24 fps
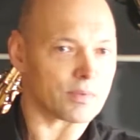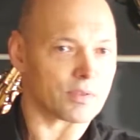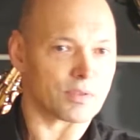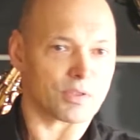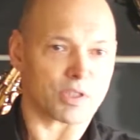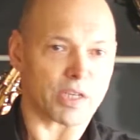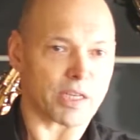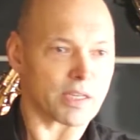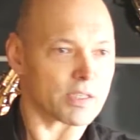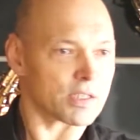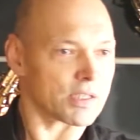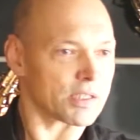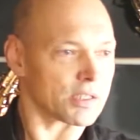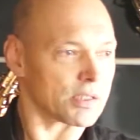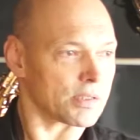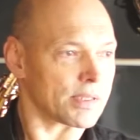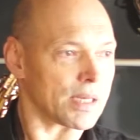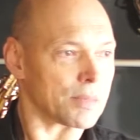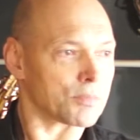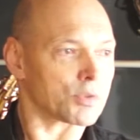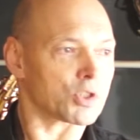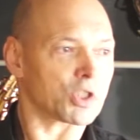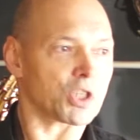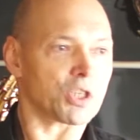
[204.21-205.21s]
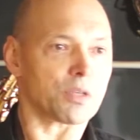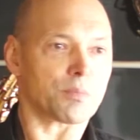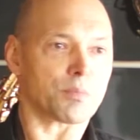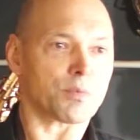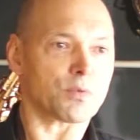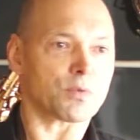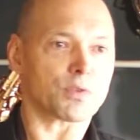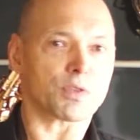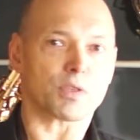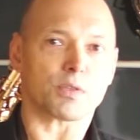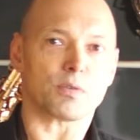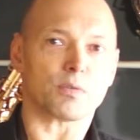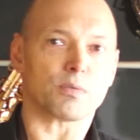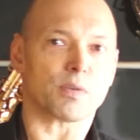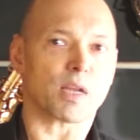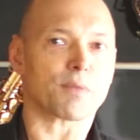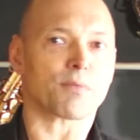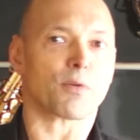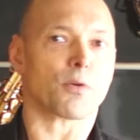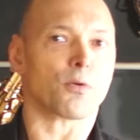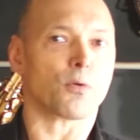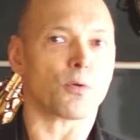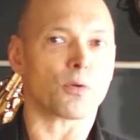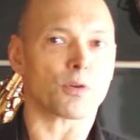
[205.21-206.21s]
Take some sheet music you
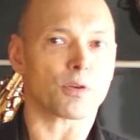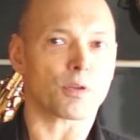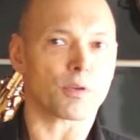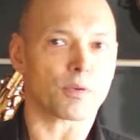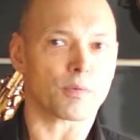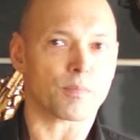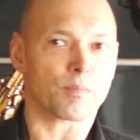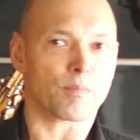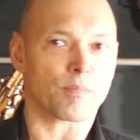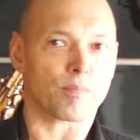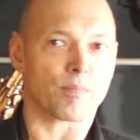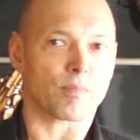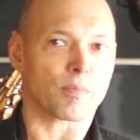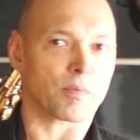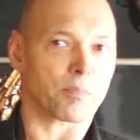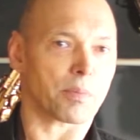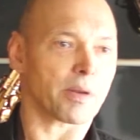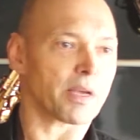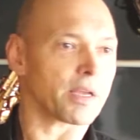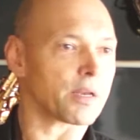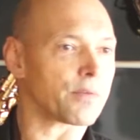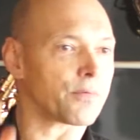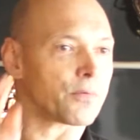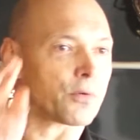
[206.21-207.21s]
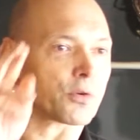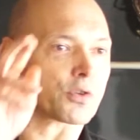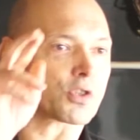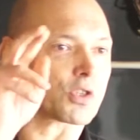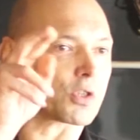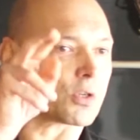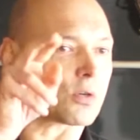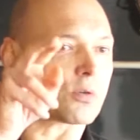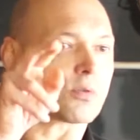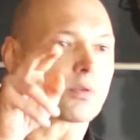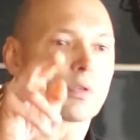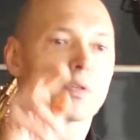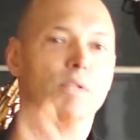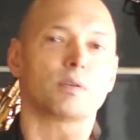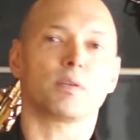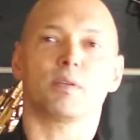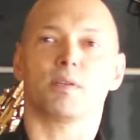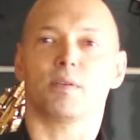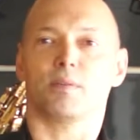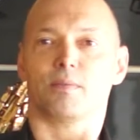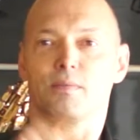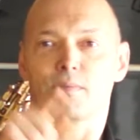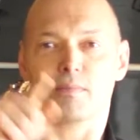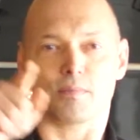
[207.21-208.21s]
never heard, play the first note,
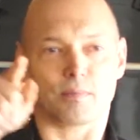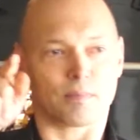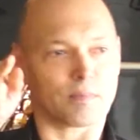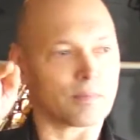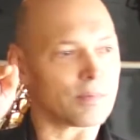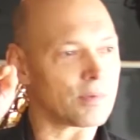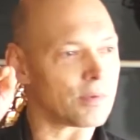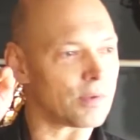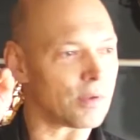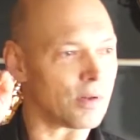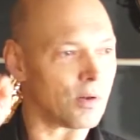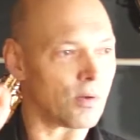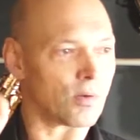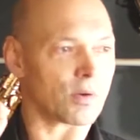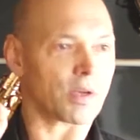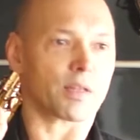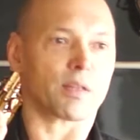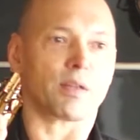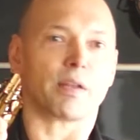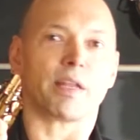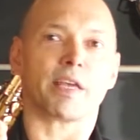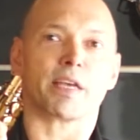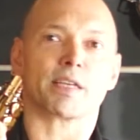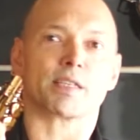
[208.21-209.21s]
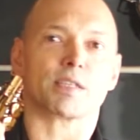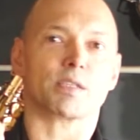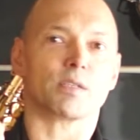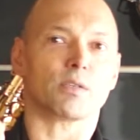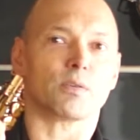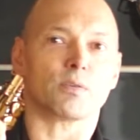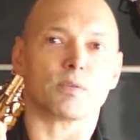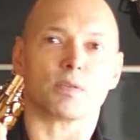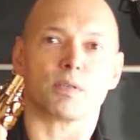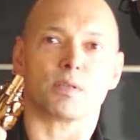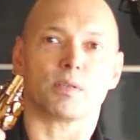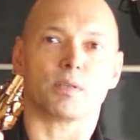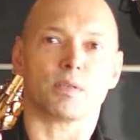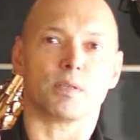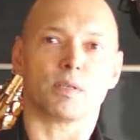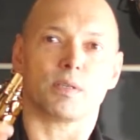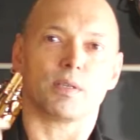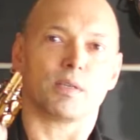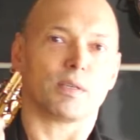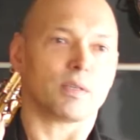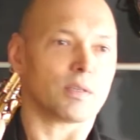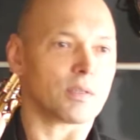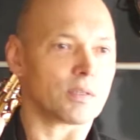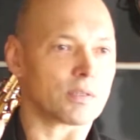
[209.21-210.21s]
look at the next note,
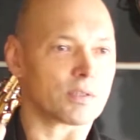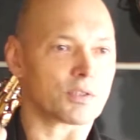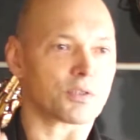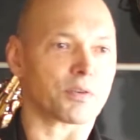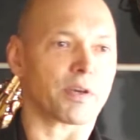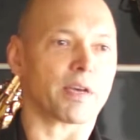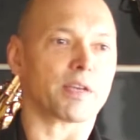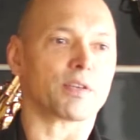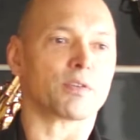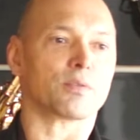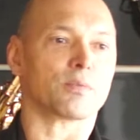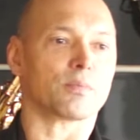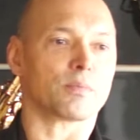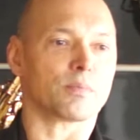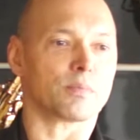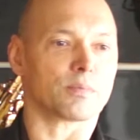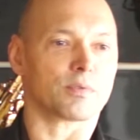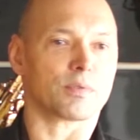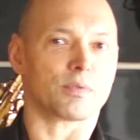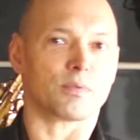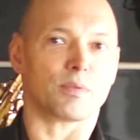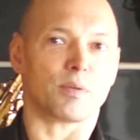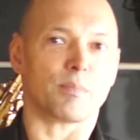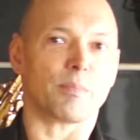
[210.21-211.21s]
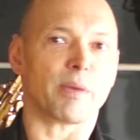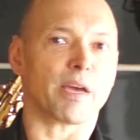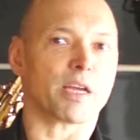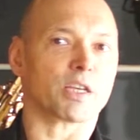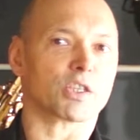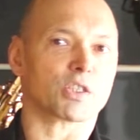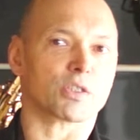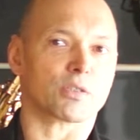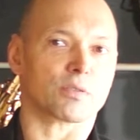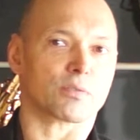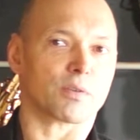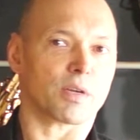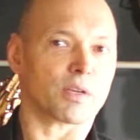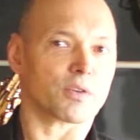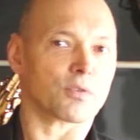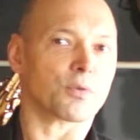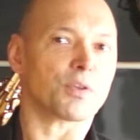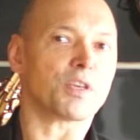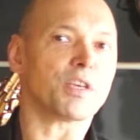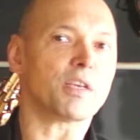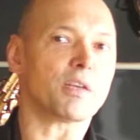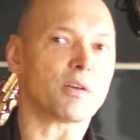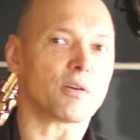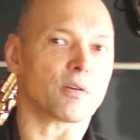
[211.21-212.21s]
try to imagine, try to
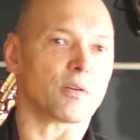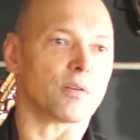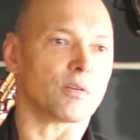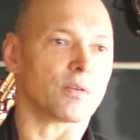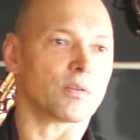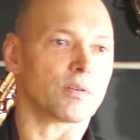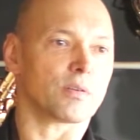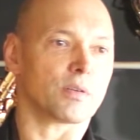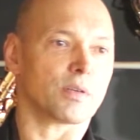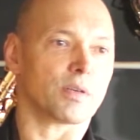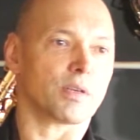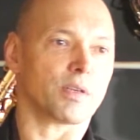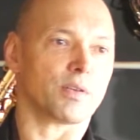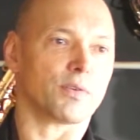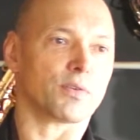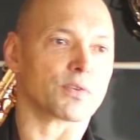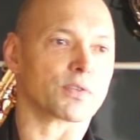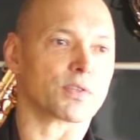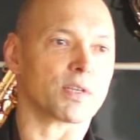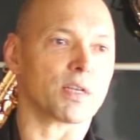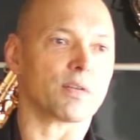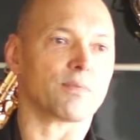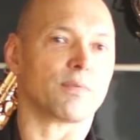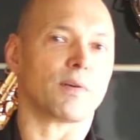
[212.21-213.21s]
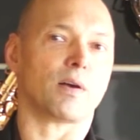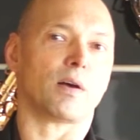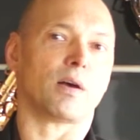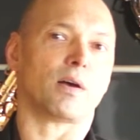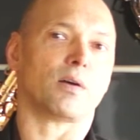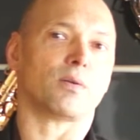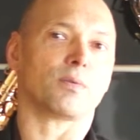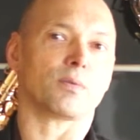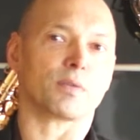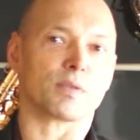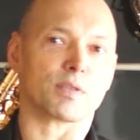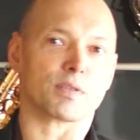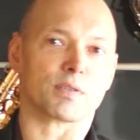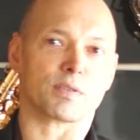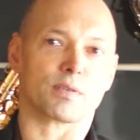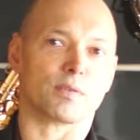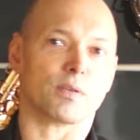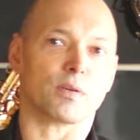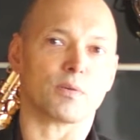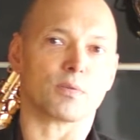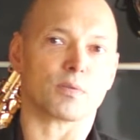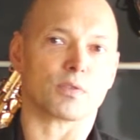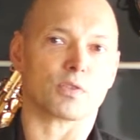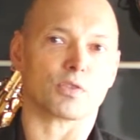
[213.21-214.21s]
hear in yourself how this
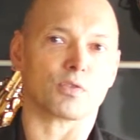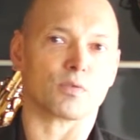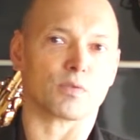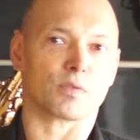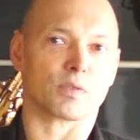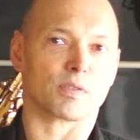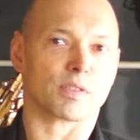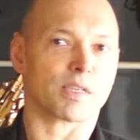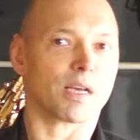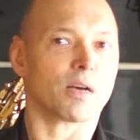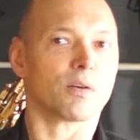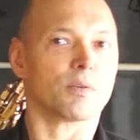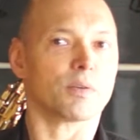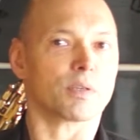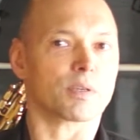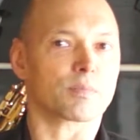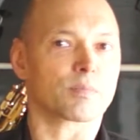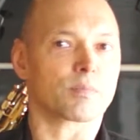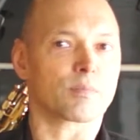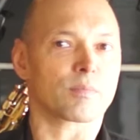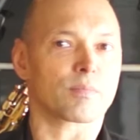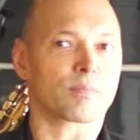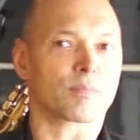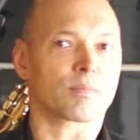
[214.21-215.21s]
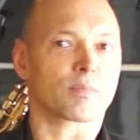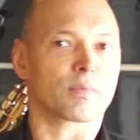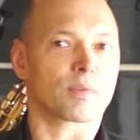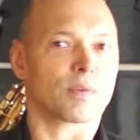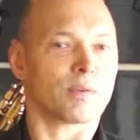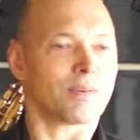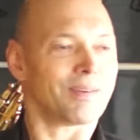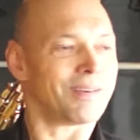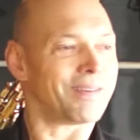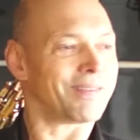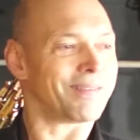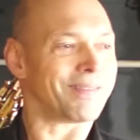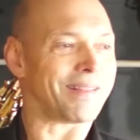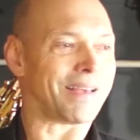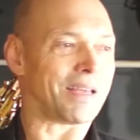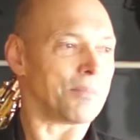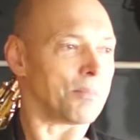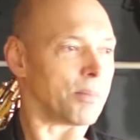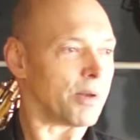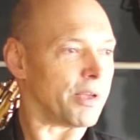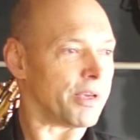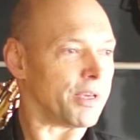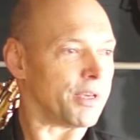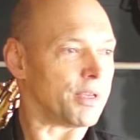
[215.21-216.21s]
note should sound, and then
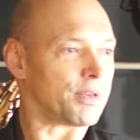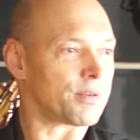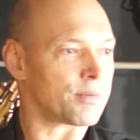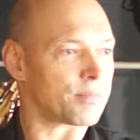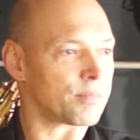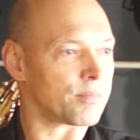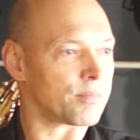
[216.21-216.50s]
play it.